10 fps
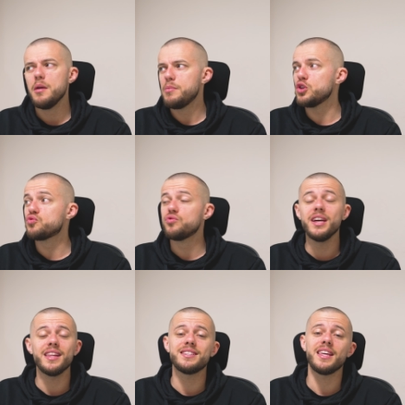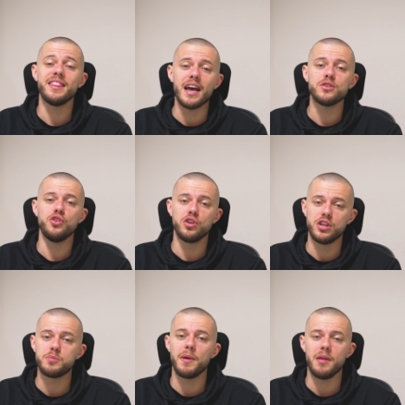Because realistically, that's you're going
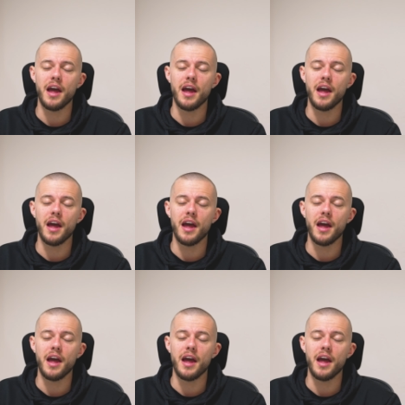to spend.